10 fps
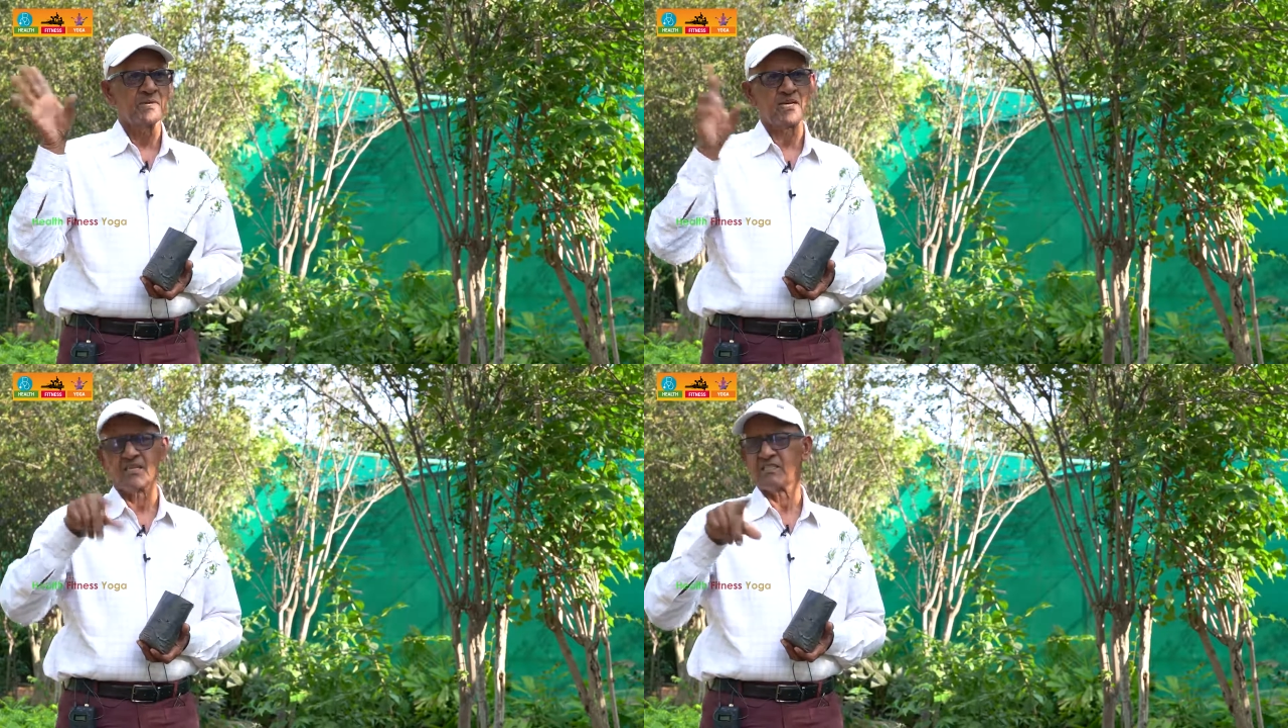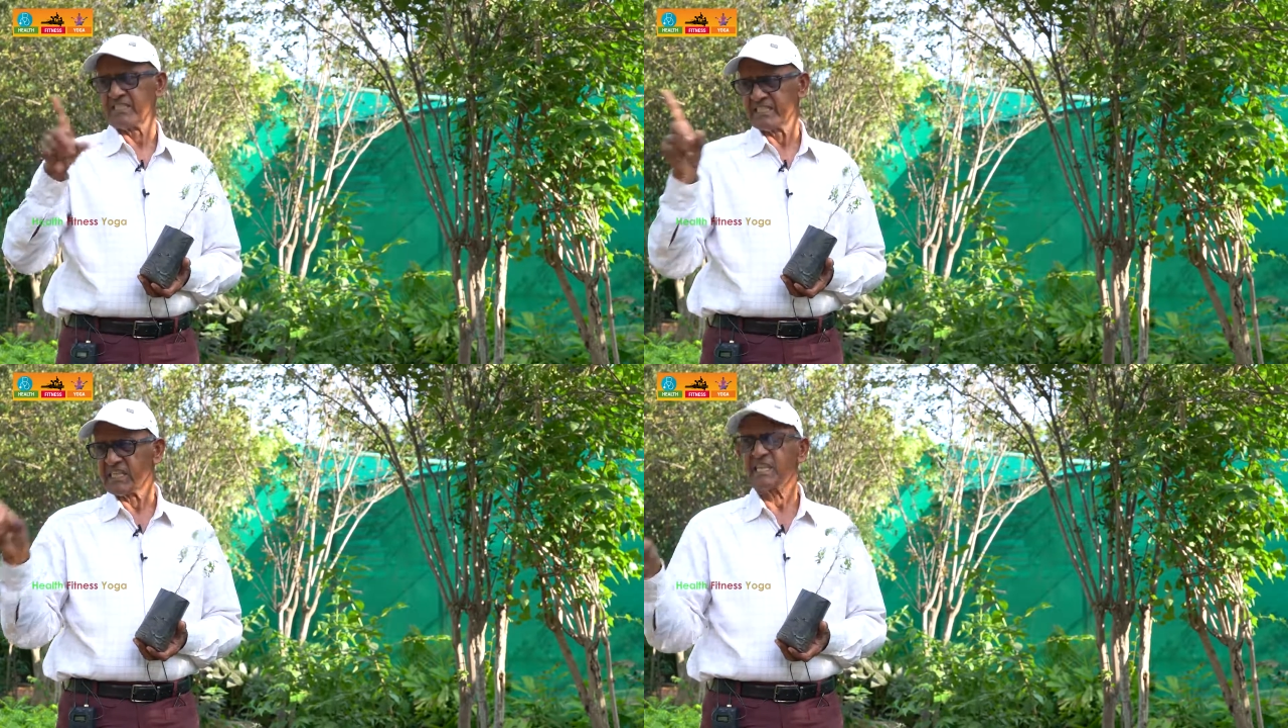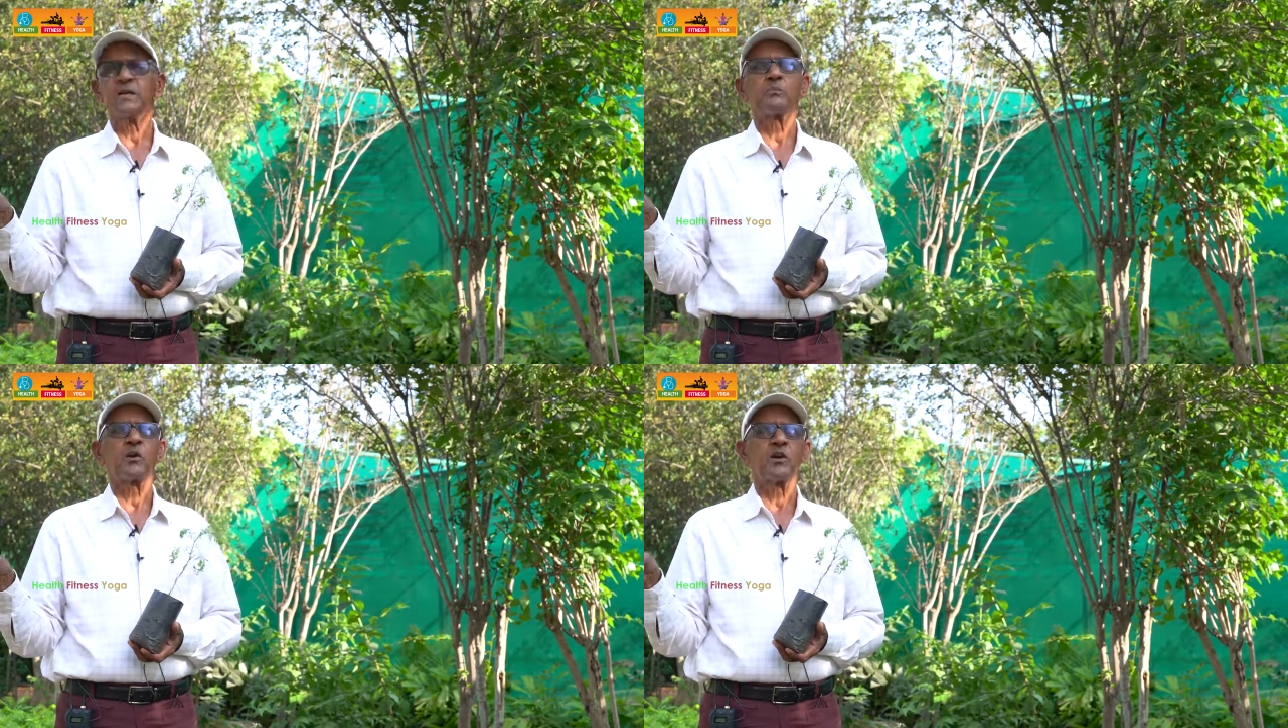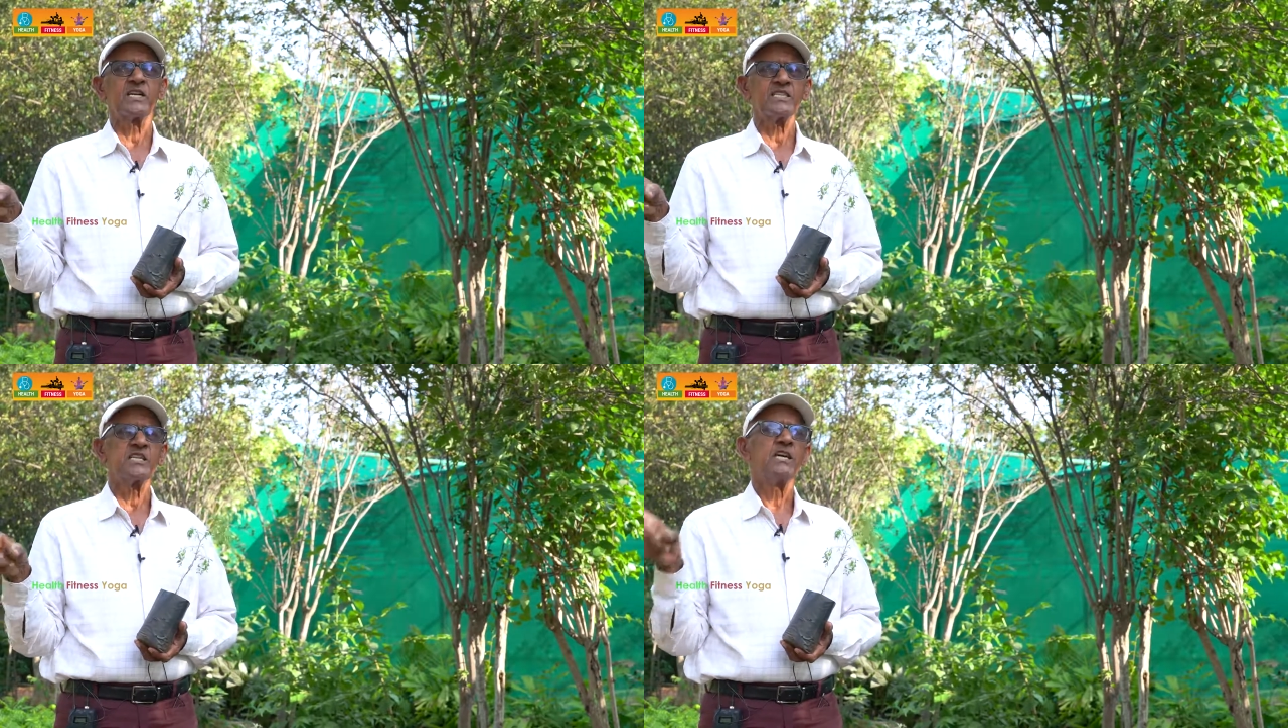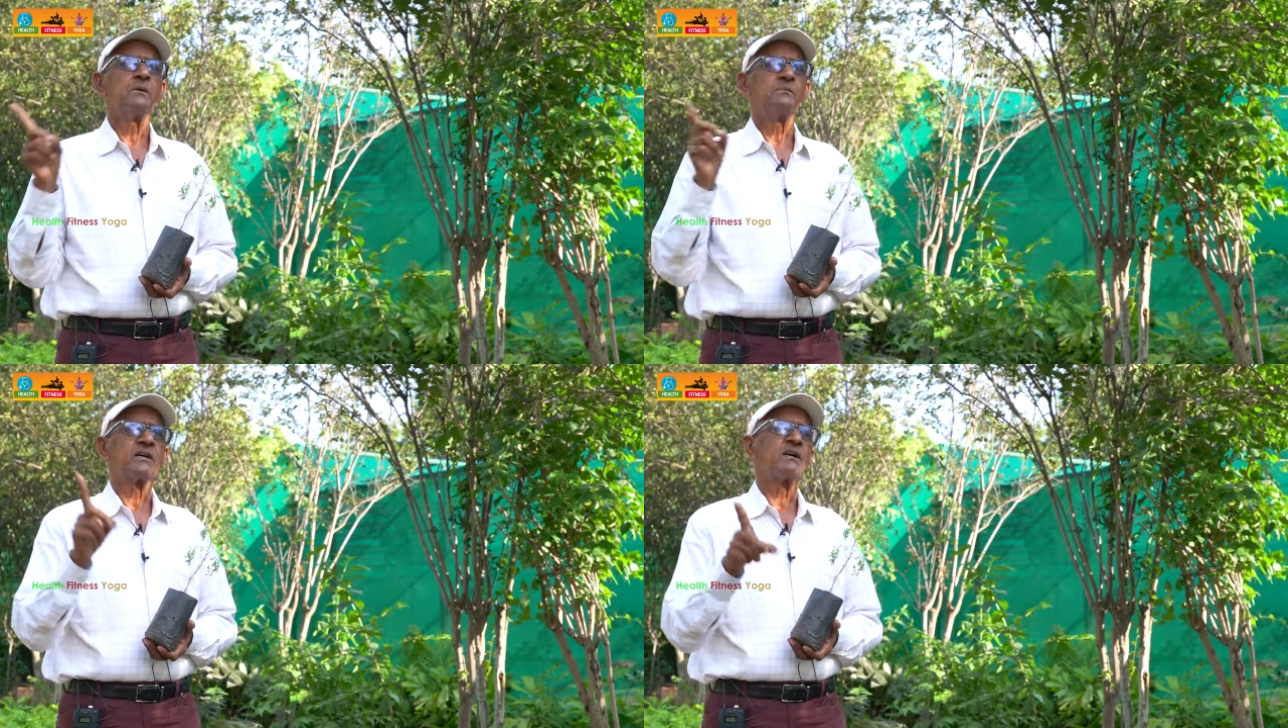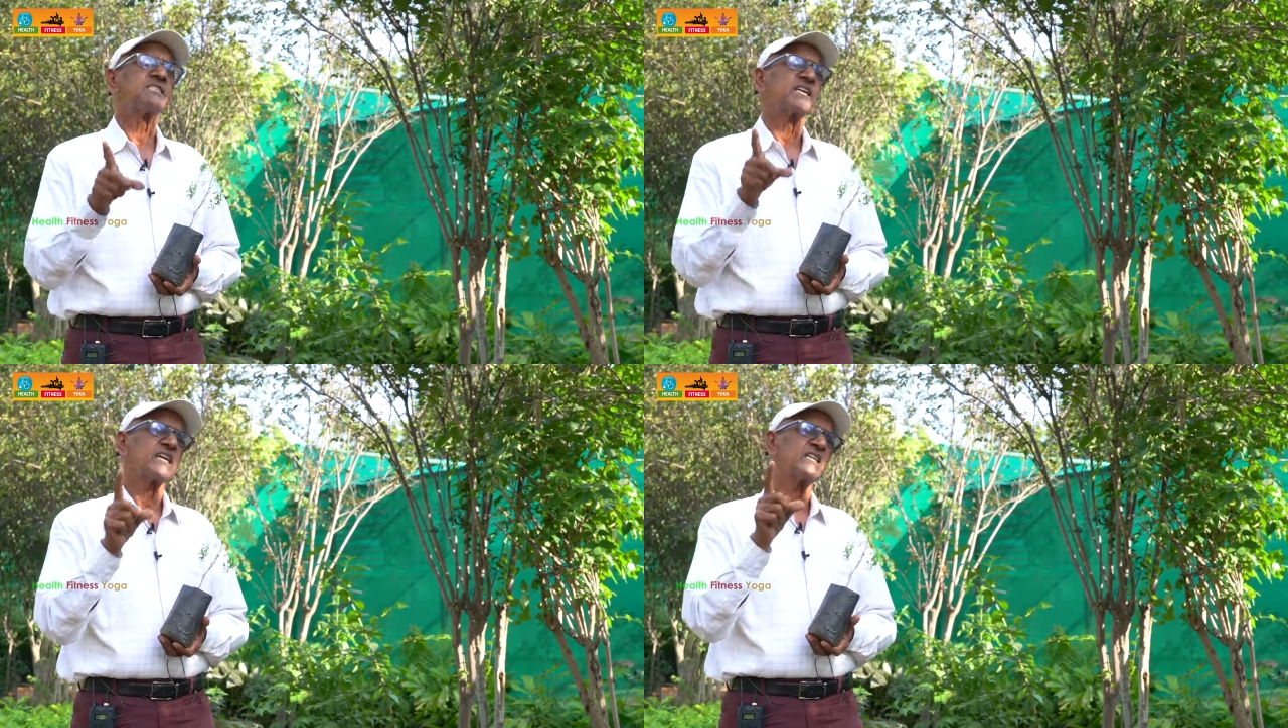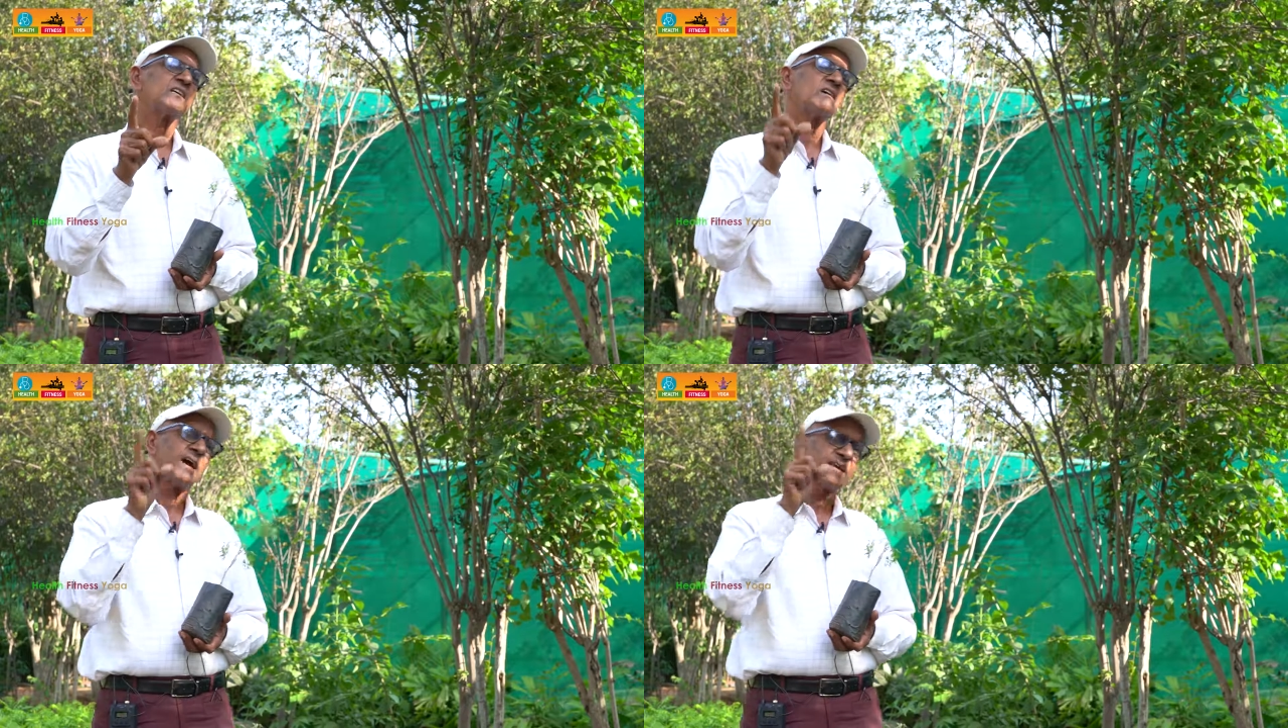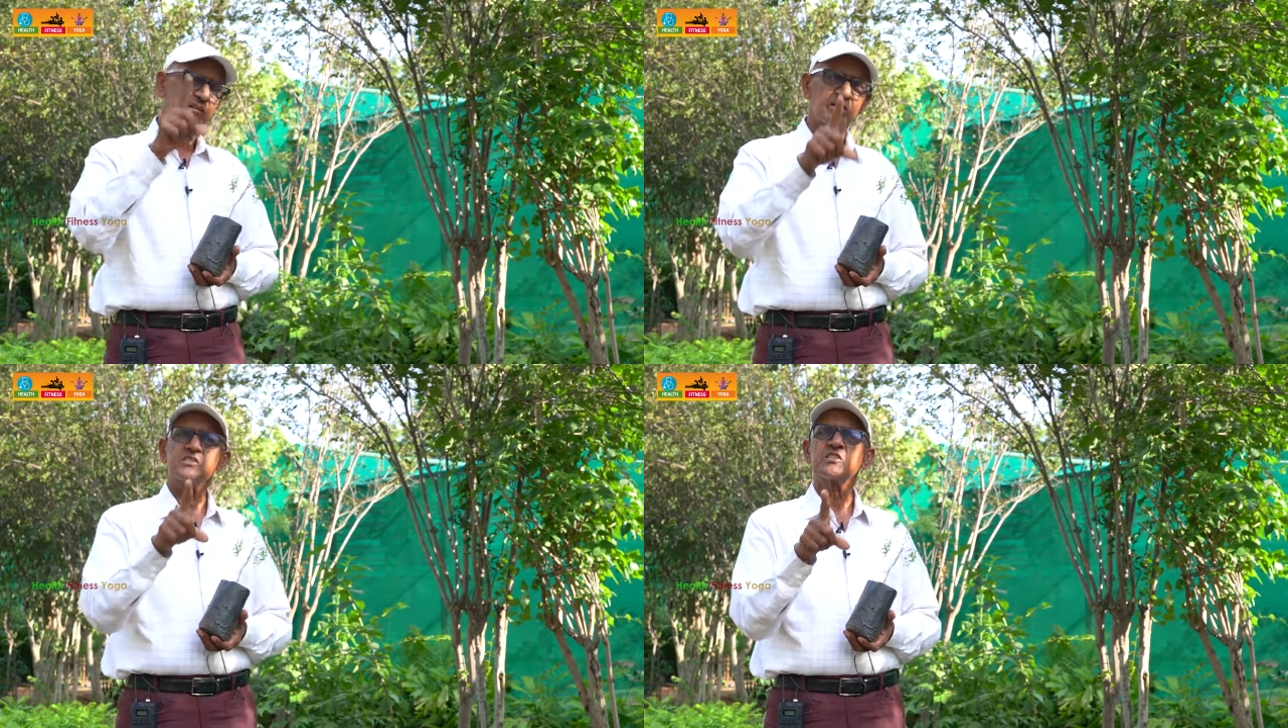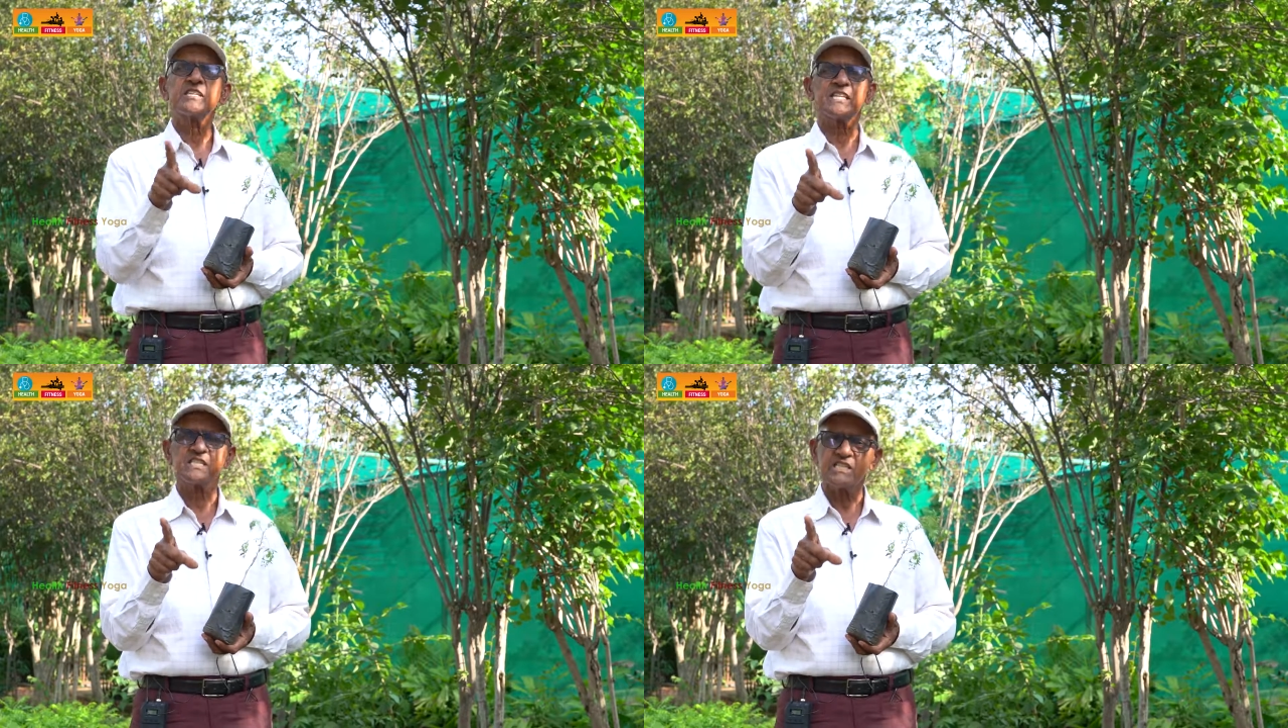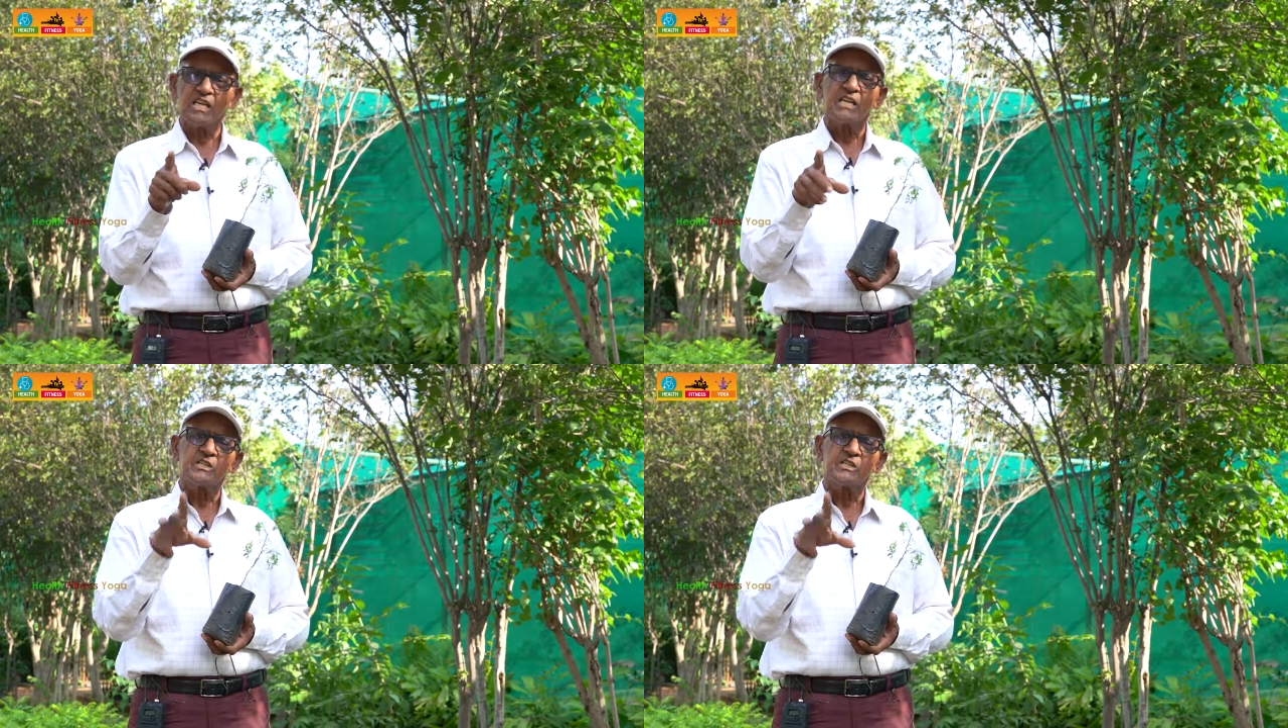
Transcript: Because synthetic products, because they are in high concentration,